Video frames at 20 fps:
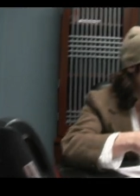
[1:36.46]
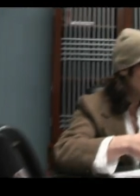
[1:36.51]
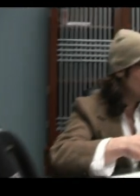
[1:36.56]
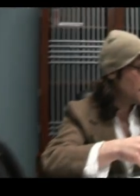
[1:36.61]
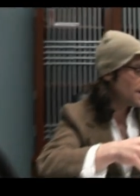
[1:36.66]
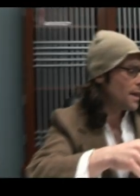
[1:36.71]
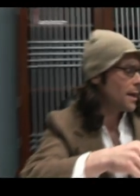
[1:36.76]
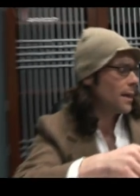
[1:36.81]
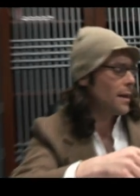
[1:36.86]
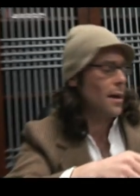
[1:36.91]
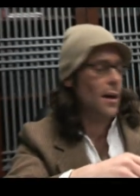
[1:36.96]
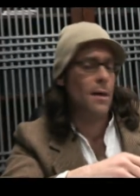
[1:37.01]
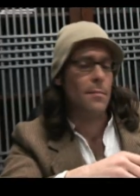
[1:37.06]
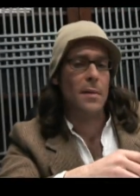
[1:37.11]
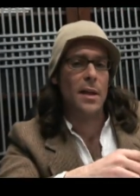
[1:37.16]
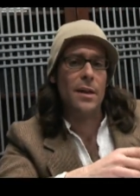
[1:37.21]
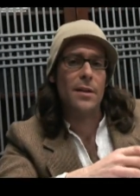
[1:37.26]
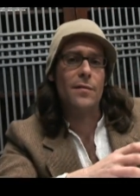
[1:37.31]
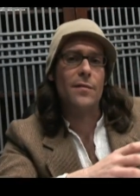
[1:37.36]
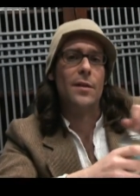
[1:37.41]
Like I was saying, I
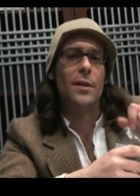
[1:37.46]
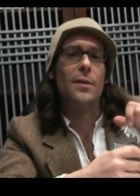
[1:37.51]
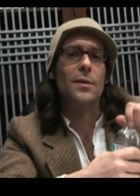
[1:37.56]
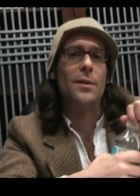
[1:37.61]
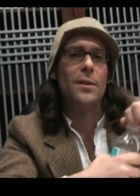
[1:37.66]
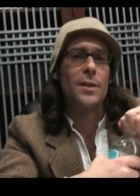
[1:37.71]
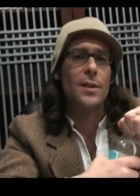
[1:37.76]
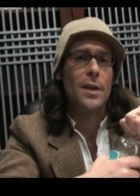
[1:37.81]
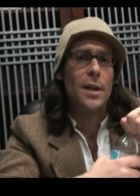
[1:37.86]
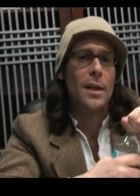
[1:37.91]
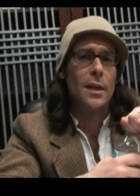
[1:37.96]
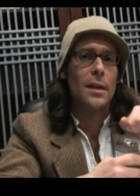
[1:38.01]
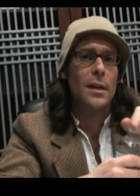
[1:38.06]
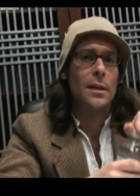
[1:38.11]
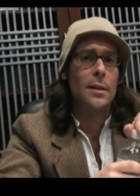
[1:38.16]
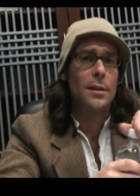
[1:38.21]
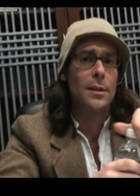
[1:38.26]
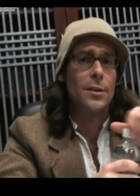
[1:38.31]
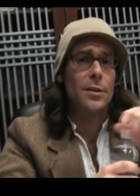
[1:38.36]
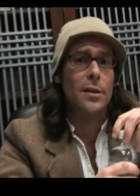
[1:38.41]
manned the phones uh,